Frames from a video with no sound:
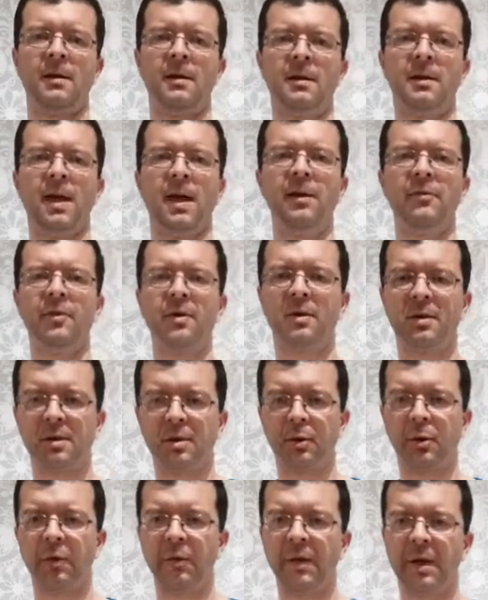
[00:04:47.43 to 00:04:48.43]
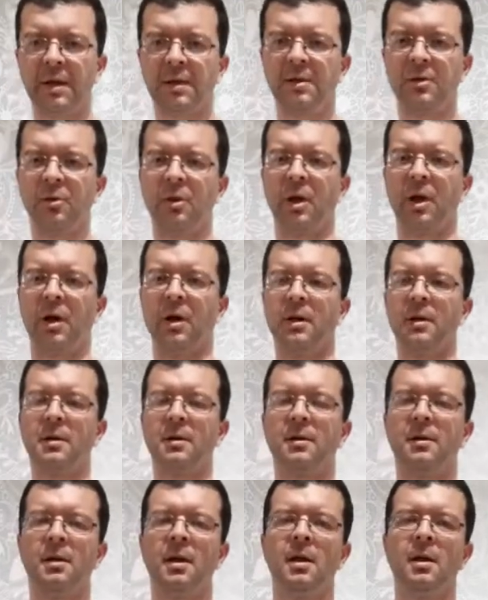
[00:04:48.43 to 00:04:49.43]
David saw the
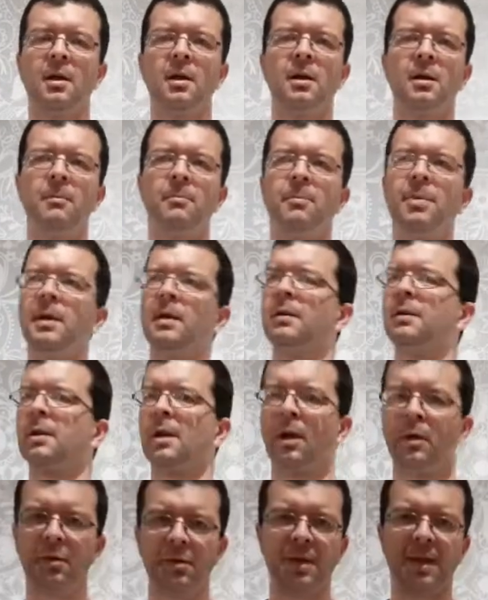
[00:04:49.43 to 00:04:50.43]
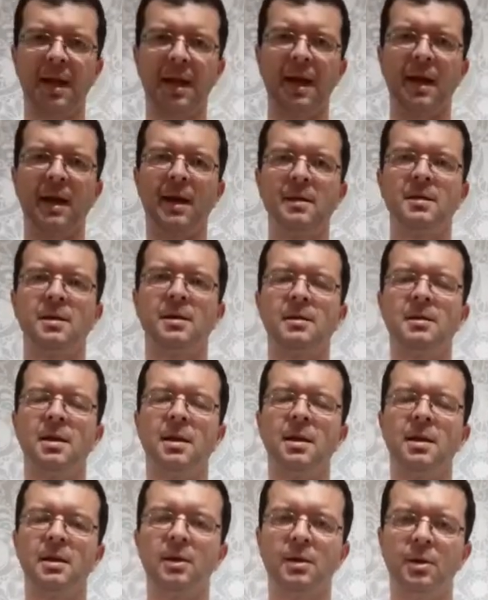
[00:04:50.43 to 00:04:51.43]
Israelites be so scared and
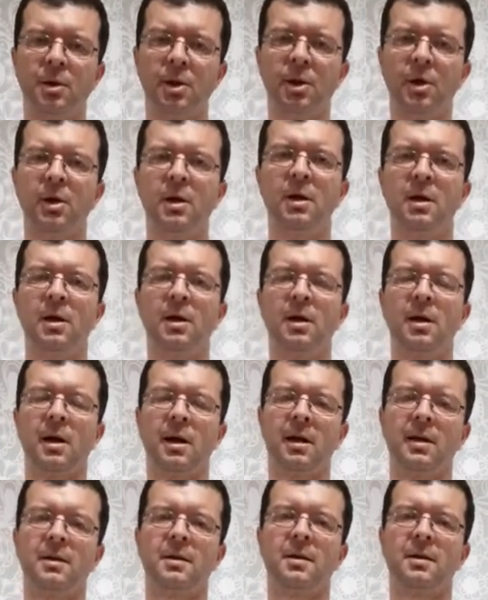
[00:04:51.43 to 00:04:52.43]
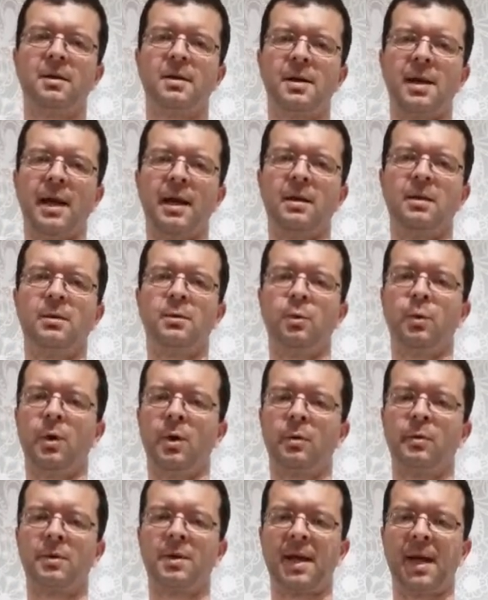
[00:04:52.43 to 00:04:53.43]
he could not understand
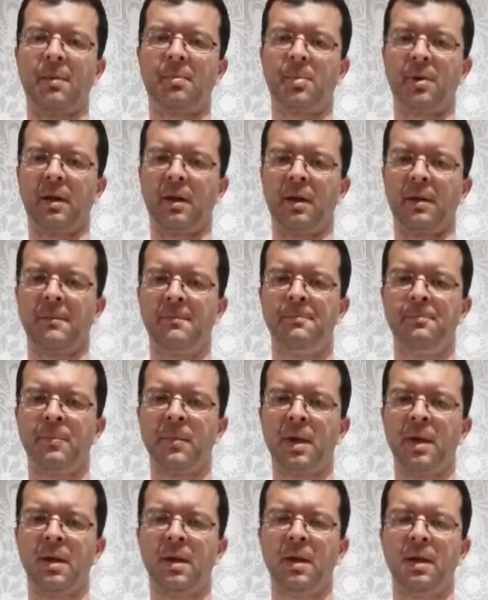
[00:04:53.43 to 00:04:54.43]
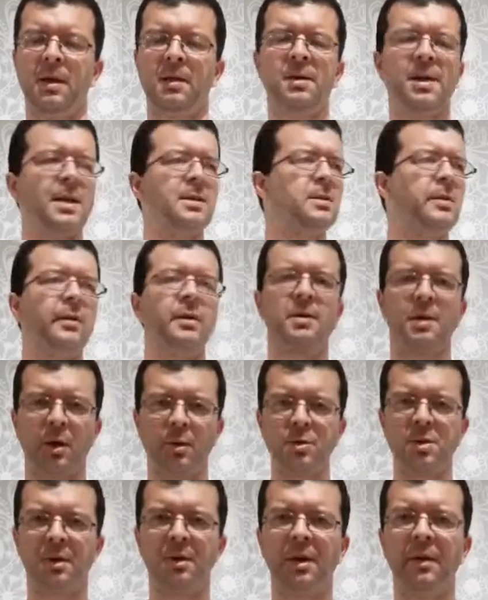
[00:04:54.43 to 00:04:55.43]
what was happening. He said to the
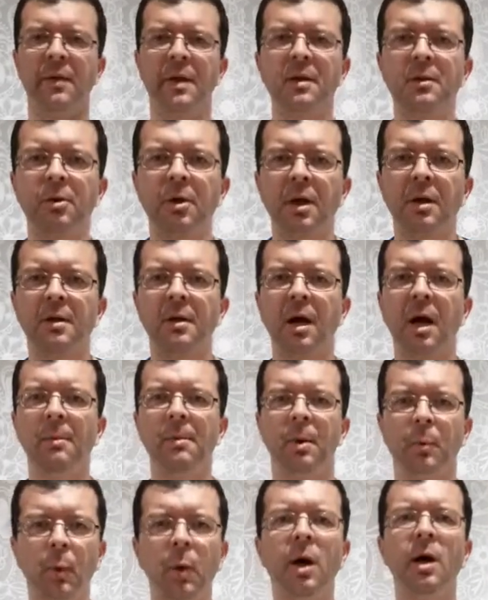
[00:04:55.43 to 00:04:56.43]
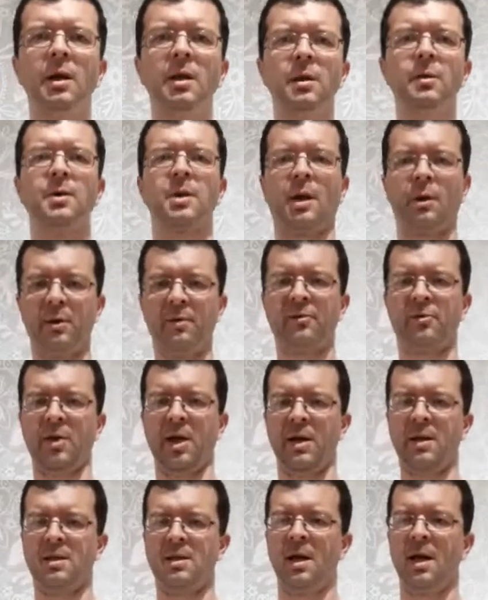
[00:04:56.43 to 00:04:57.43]
soldiers in the Israelites' army, Why are you so
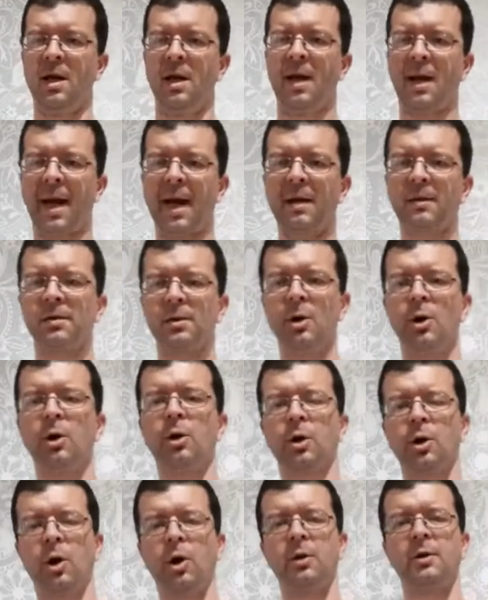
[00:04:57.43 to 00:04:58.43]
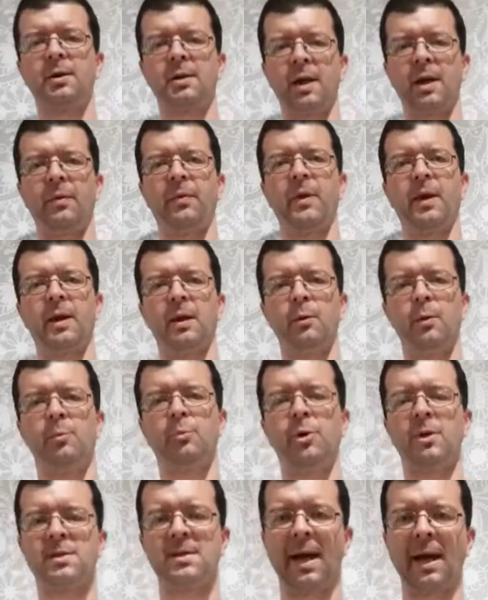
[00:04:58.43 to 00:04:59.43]
afraid? Has not God said that he would
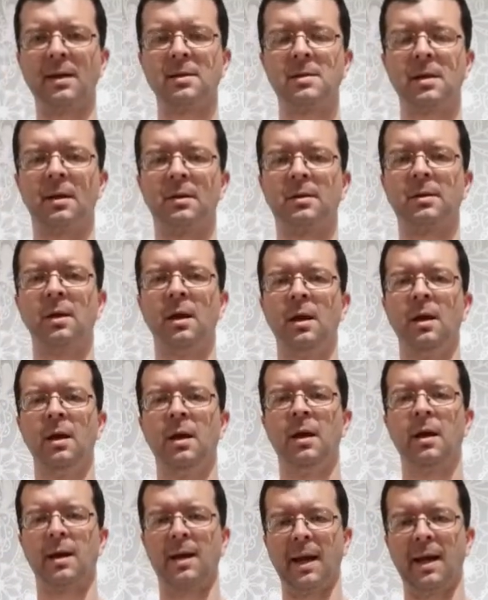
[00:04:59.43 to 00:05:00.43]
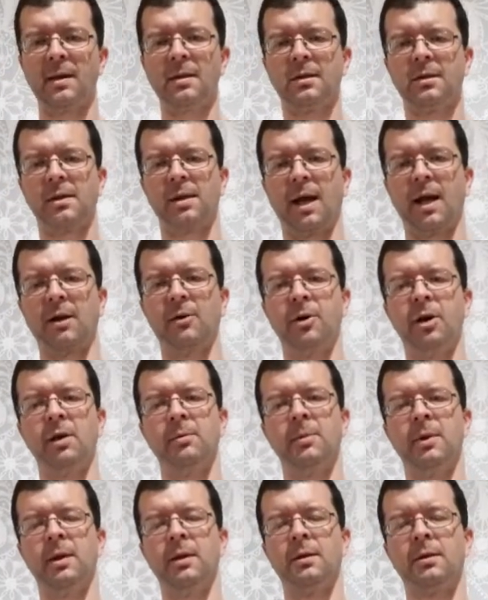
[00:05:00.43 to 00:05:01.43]
protect us against our
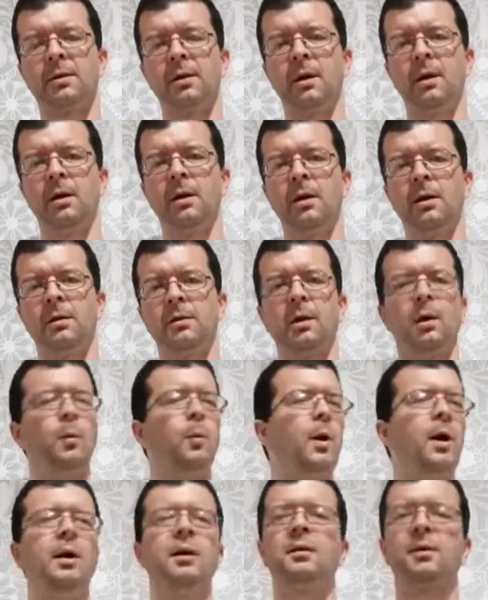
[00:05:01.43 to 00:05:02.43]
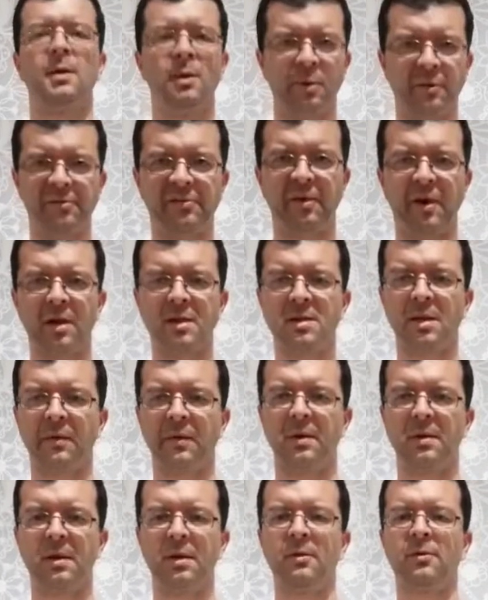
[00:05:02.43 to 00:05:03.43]
enemies? So why is no one fighting
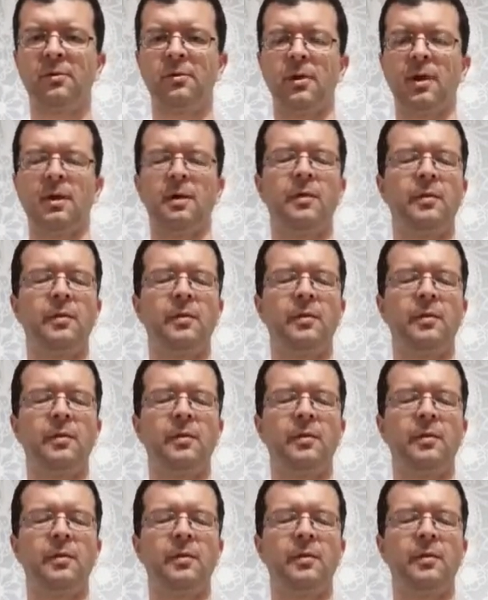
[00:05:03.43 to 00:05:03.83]
this, uh,